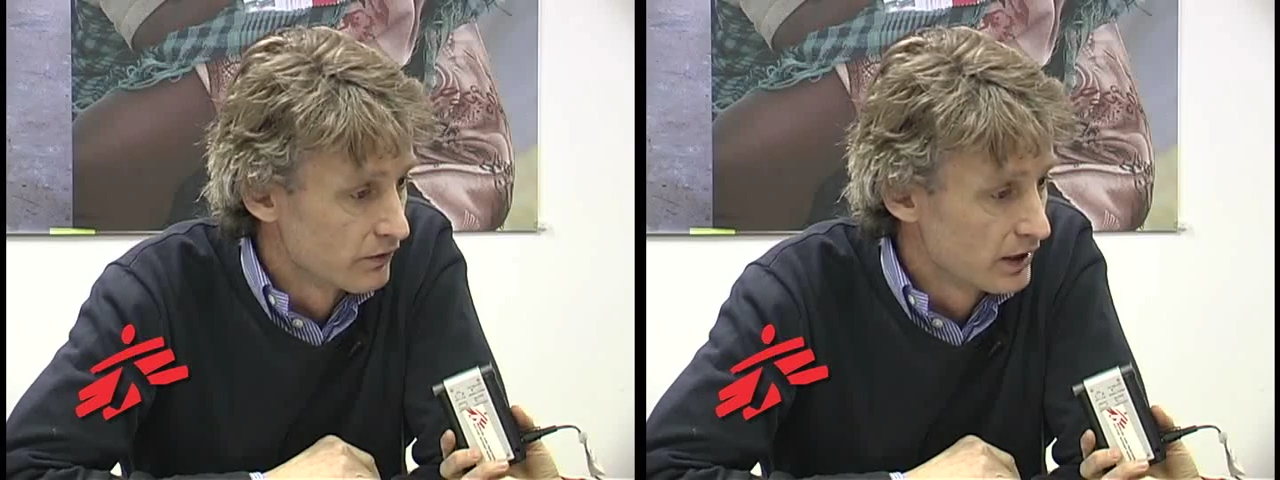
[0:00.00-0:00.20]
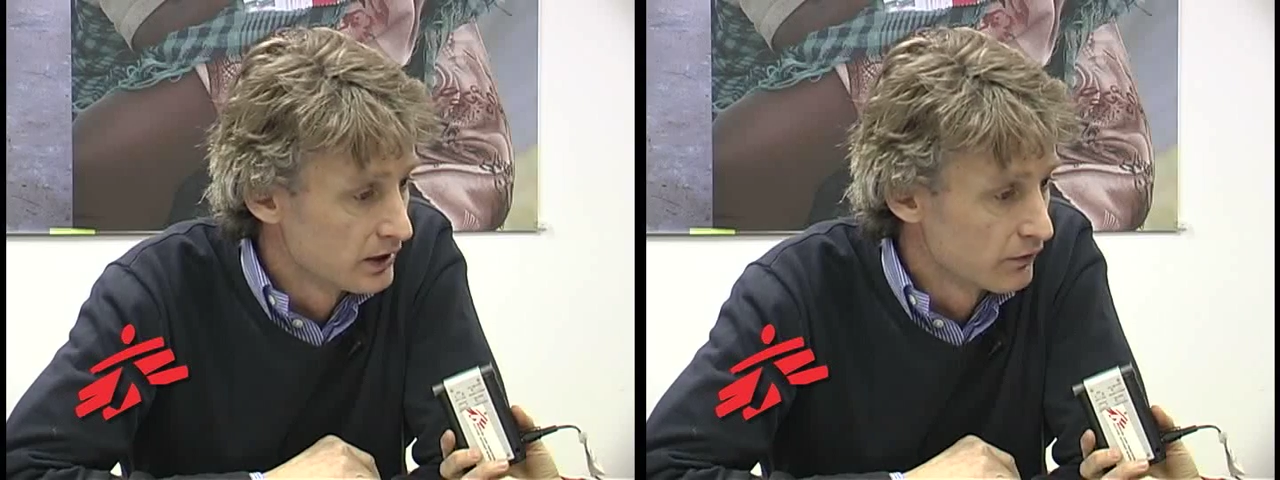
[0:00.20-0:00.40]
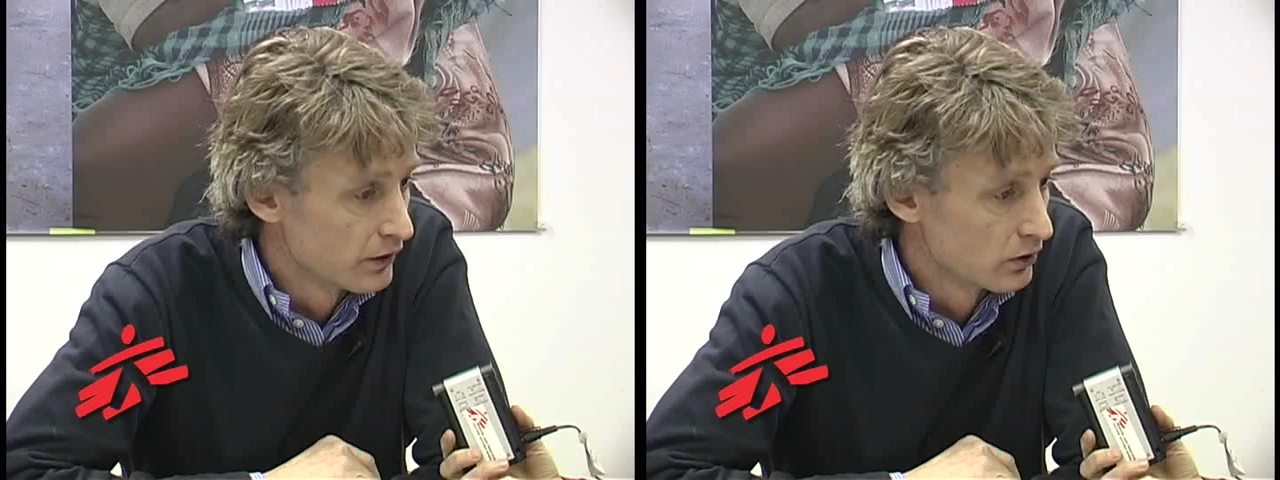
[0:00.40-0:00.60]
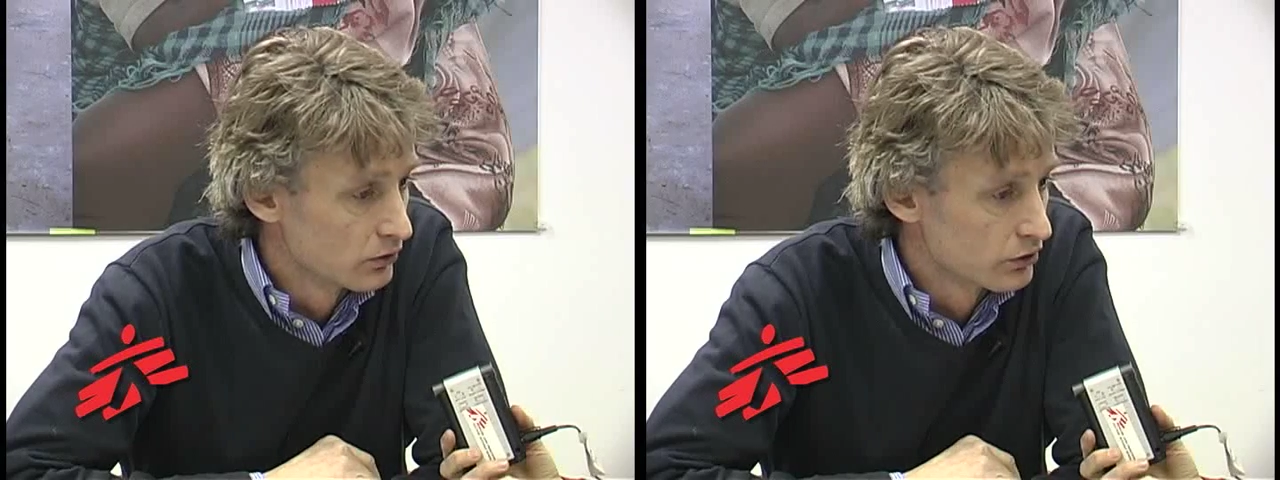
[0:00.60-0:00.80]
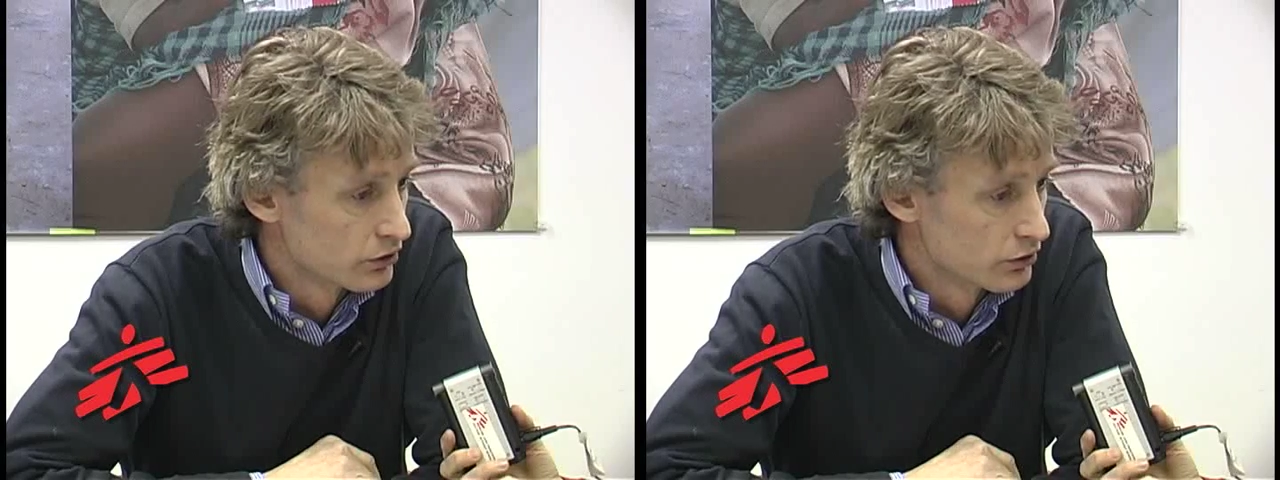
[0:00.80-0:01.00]
very
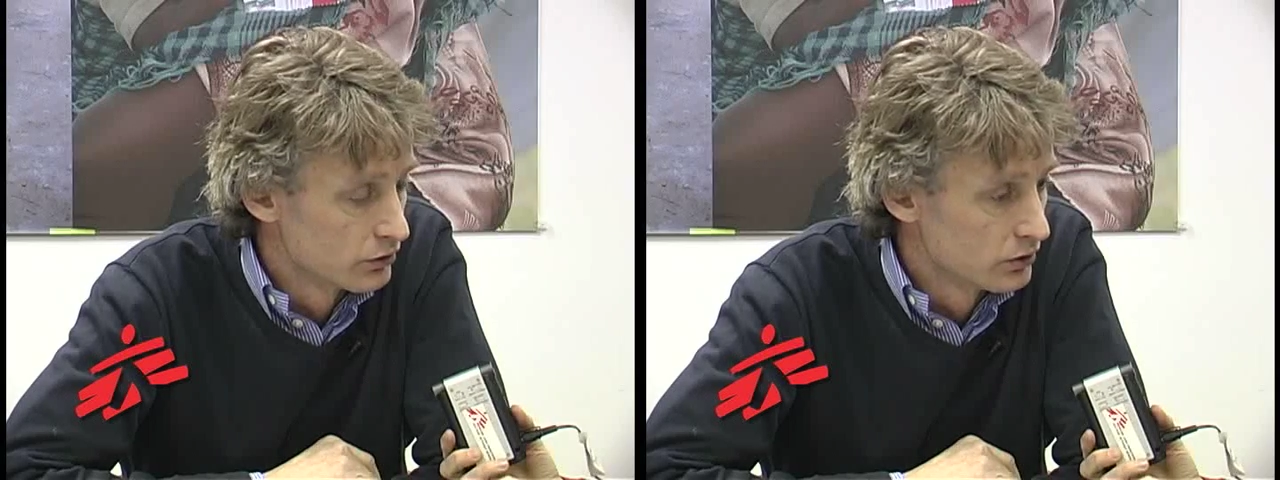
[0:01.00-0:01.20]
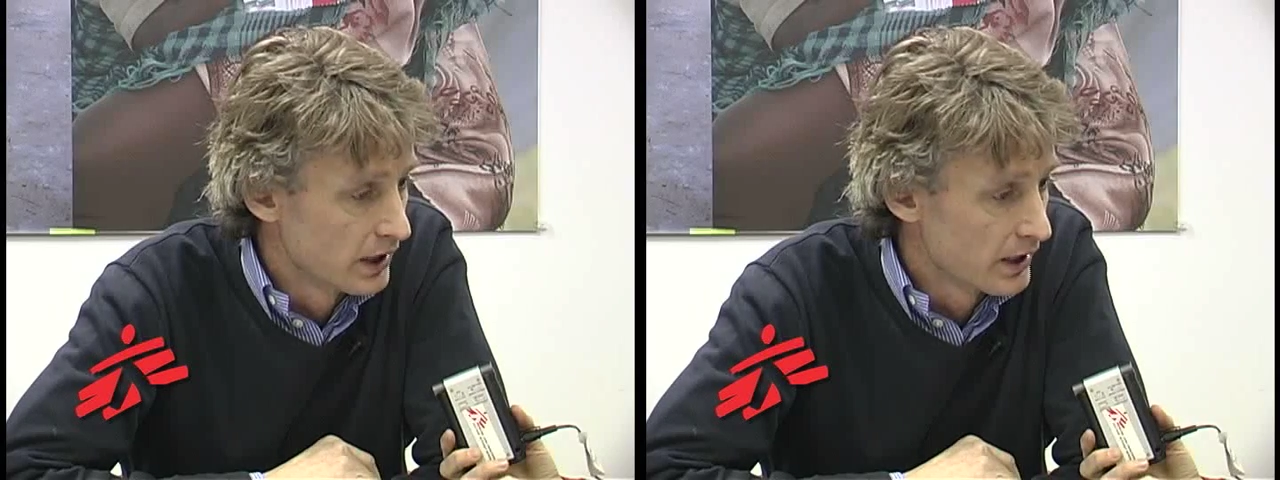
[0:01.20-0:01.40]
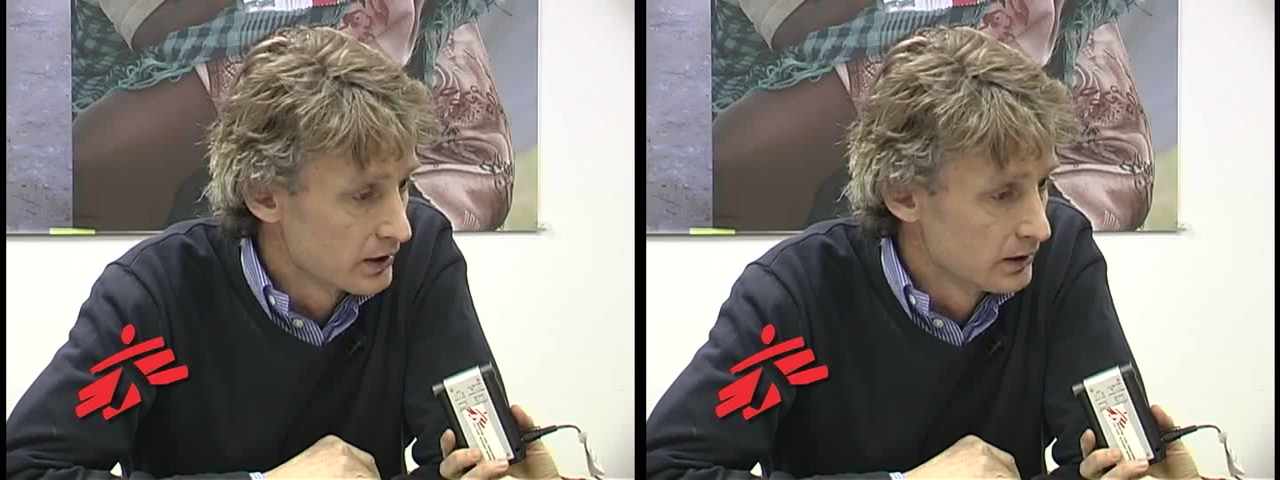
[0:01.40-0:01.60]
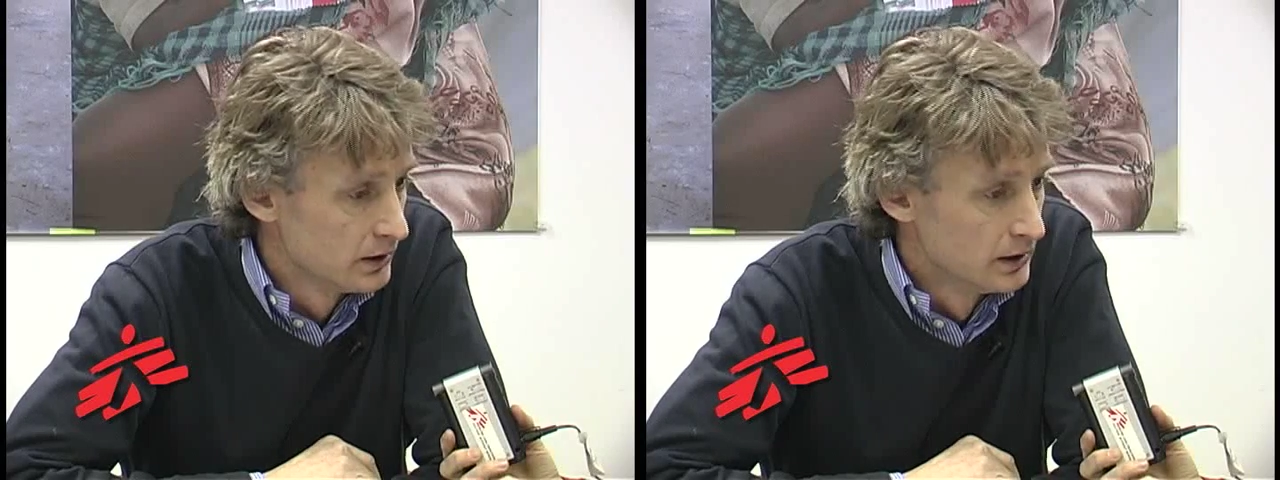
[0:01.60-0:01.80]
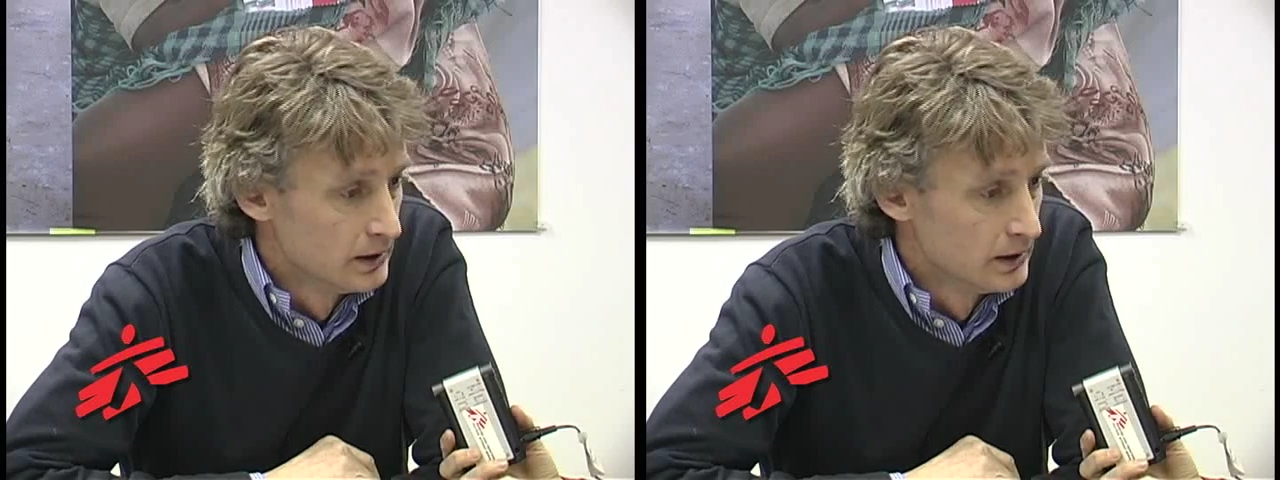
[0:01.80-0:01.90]
difficult to gather.